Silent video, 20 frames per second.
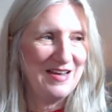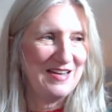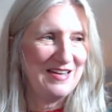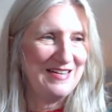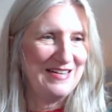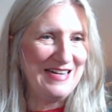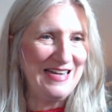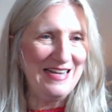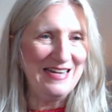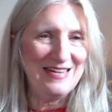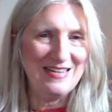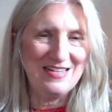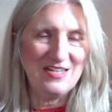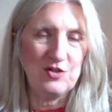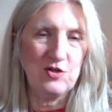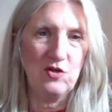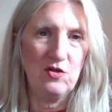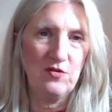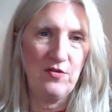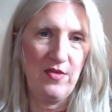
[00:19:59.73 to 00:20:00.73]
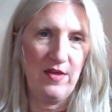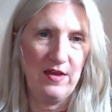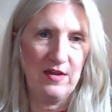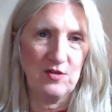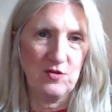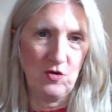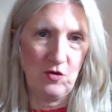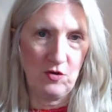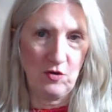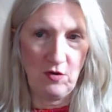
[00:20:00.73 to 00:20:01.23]
knit into
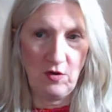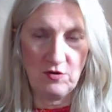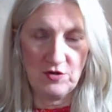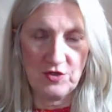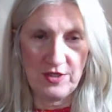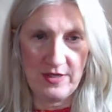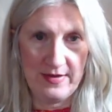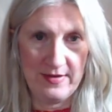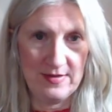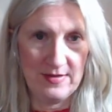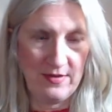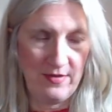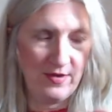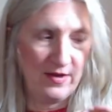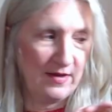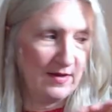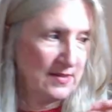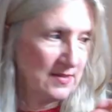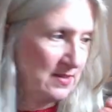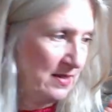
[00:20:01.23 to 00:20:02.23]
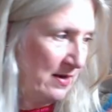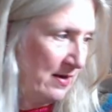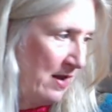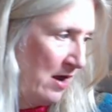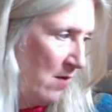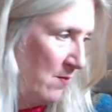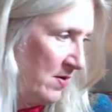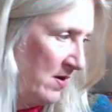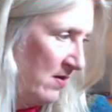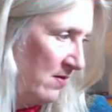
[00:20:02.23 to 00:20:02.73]
things or crochet into things? And
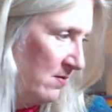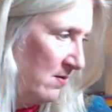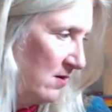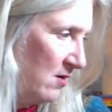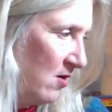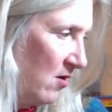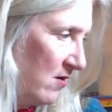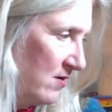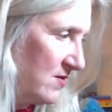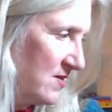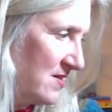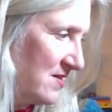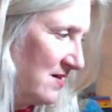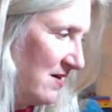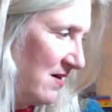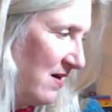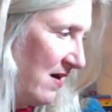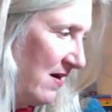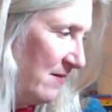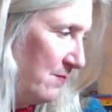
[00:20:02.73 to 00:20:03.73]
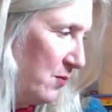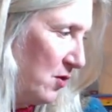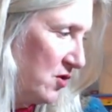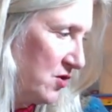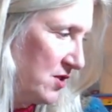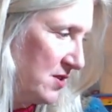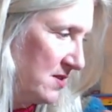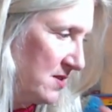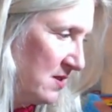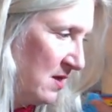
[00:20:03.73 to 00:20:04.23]
how many yards did I
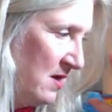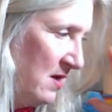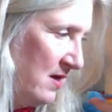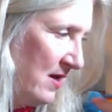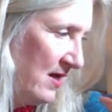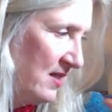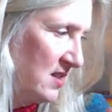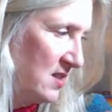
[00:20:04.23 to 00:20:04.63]
purchase and